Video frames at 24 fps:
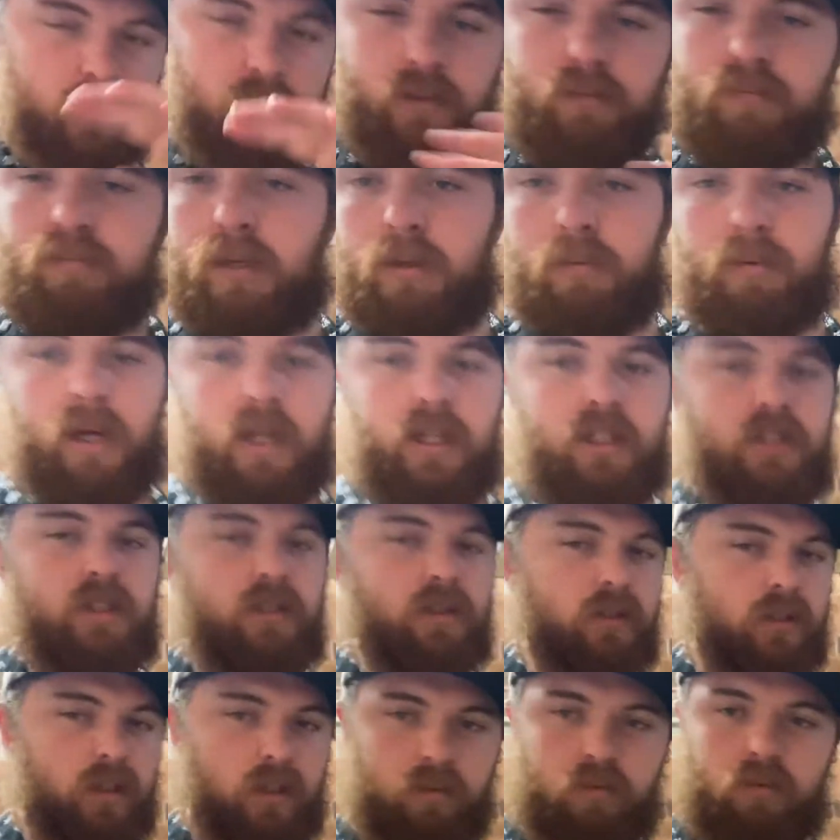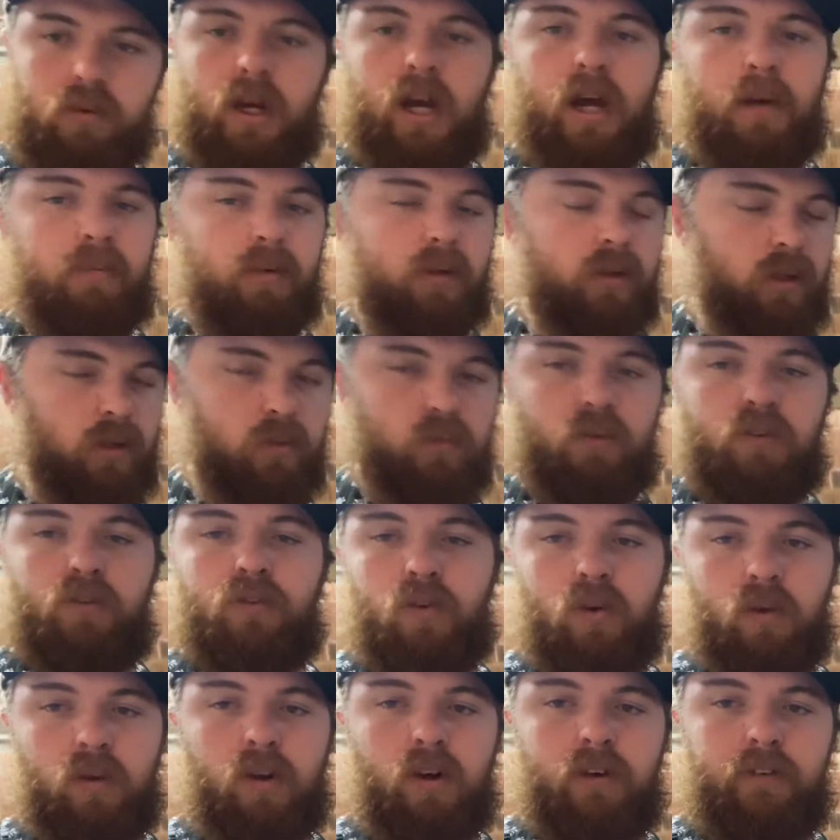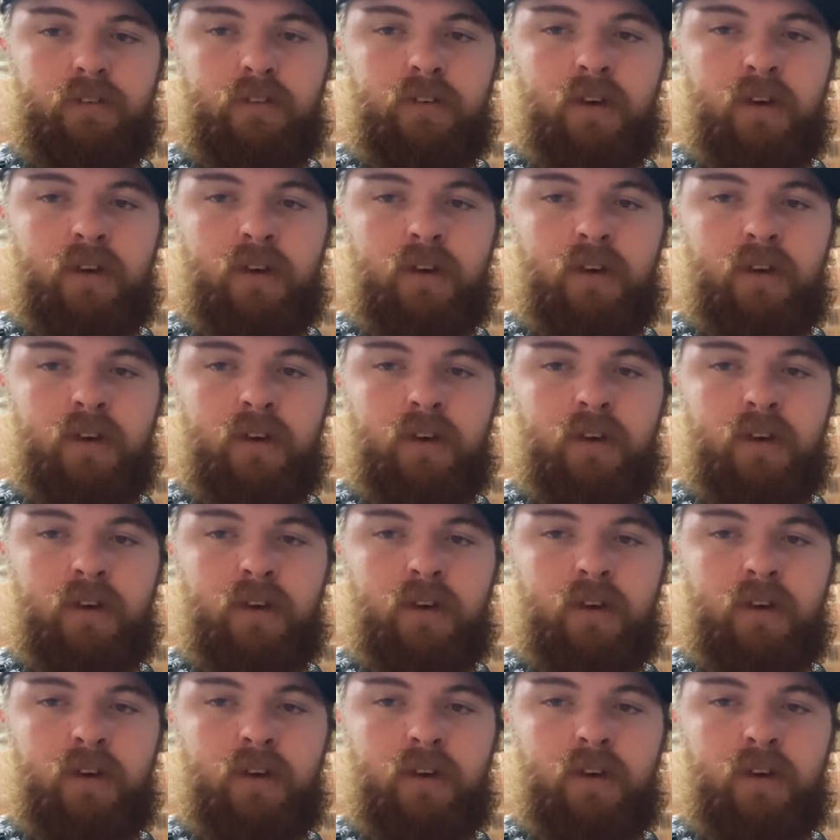be patient, it will happen, it will fall off.